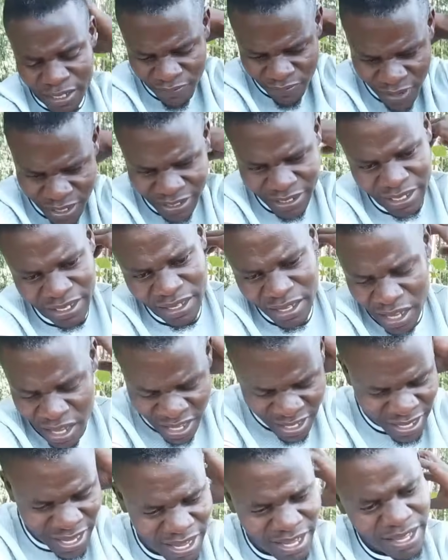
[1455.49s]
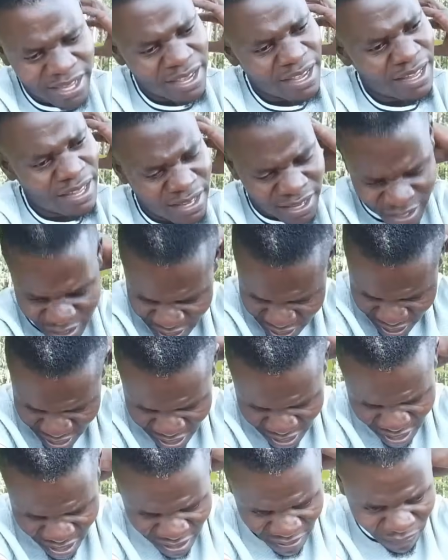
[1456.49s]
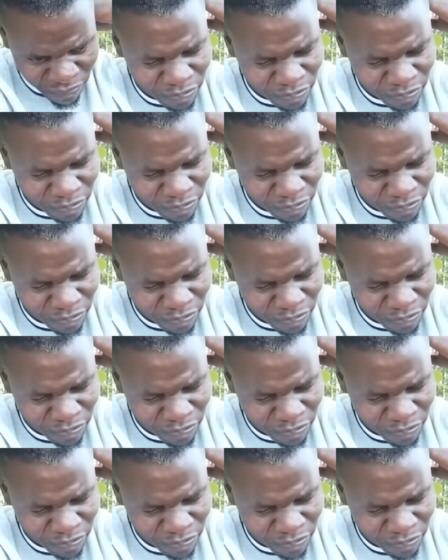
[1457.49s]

even the the the